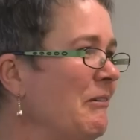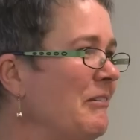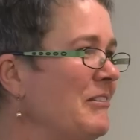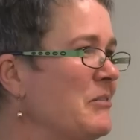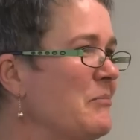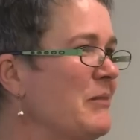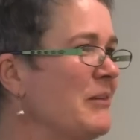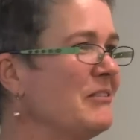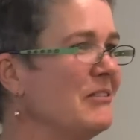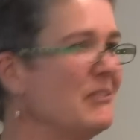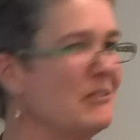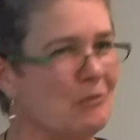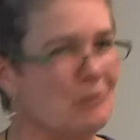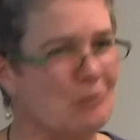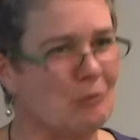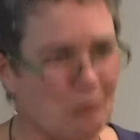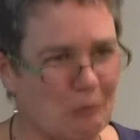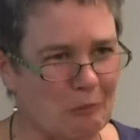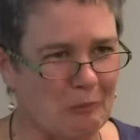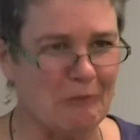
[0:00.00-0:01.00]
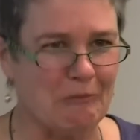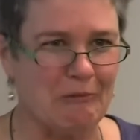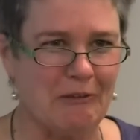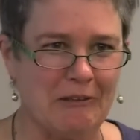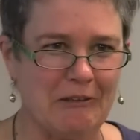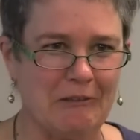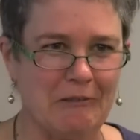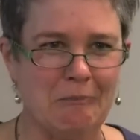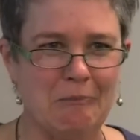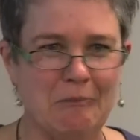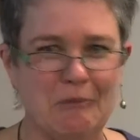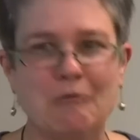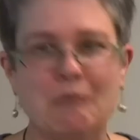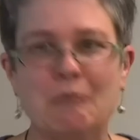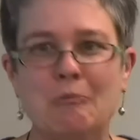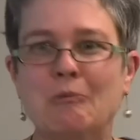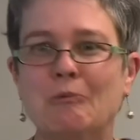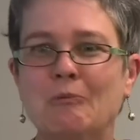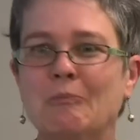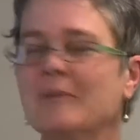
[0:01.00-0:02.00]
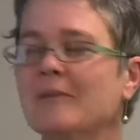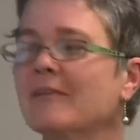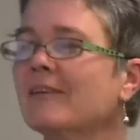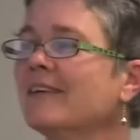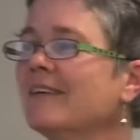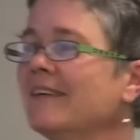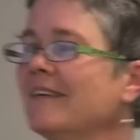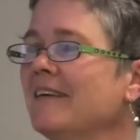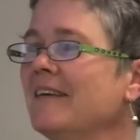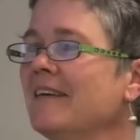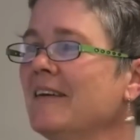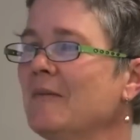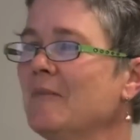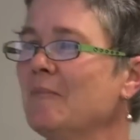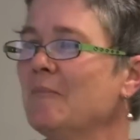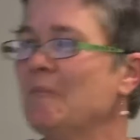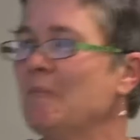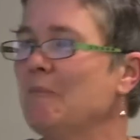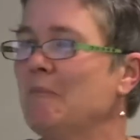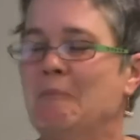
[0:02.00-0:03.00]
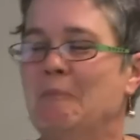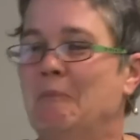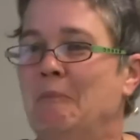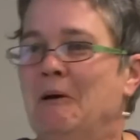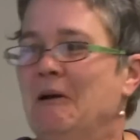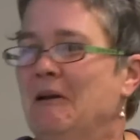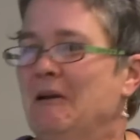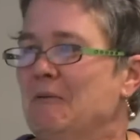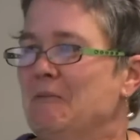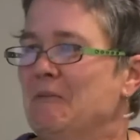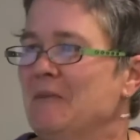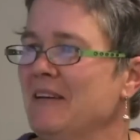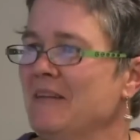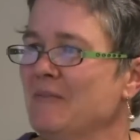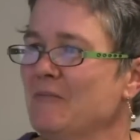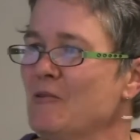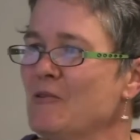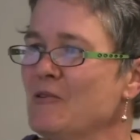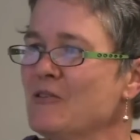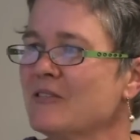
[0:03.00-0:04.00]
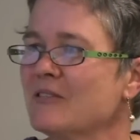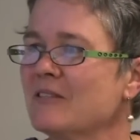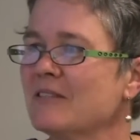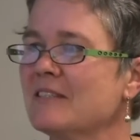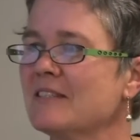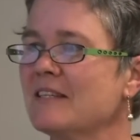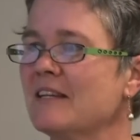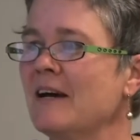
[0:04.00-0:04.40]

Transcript: I expected it all to be very miserable, but it wasn't.